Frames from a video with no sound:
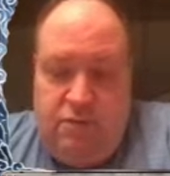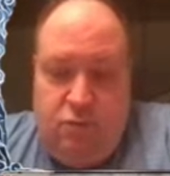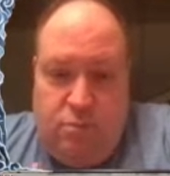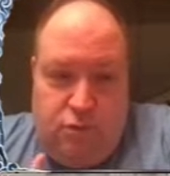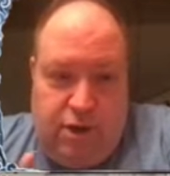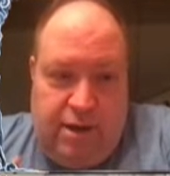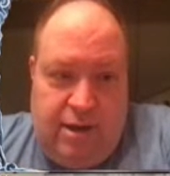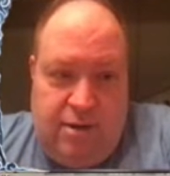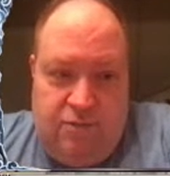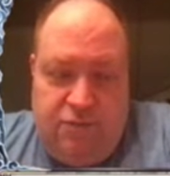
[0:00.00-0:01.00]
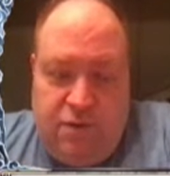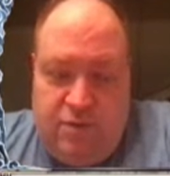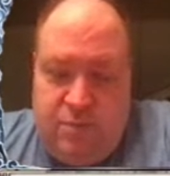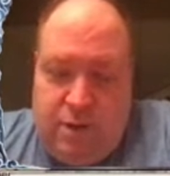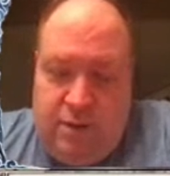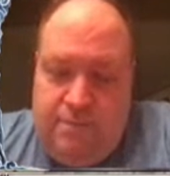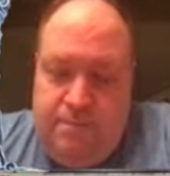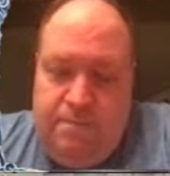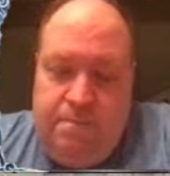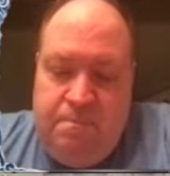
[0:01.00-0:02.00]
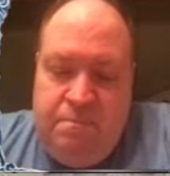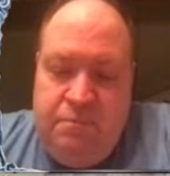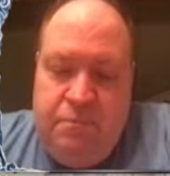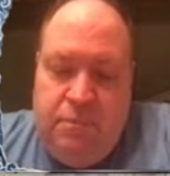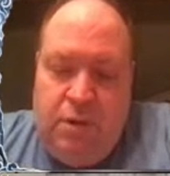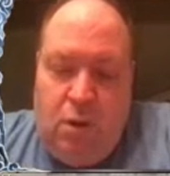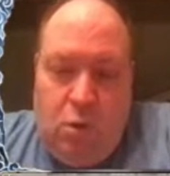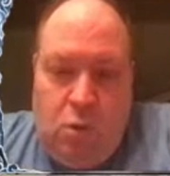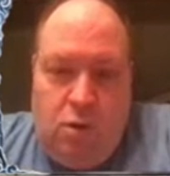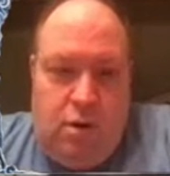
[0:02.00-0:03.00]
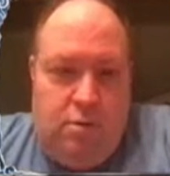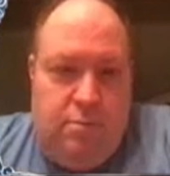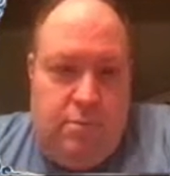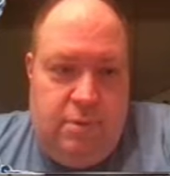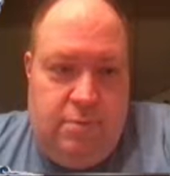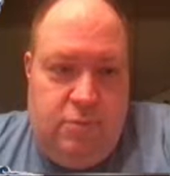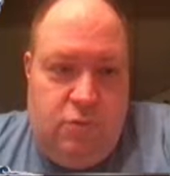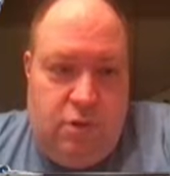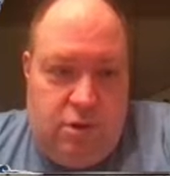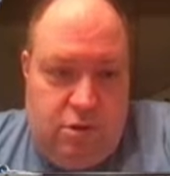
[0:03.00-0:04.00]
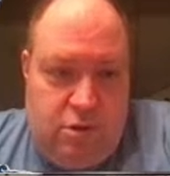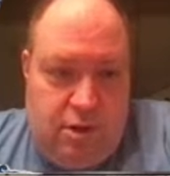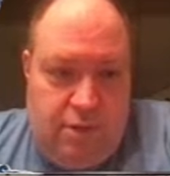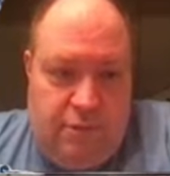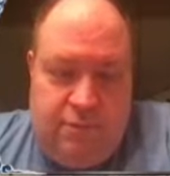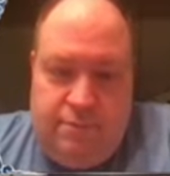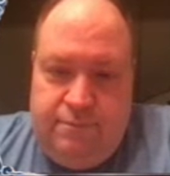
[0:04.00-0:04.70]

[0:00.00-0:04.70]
breaking out of Frostbite, or when their turn ends.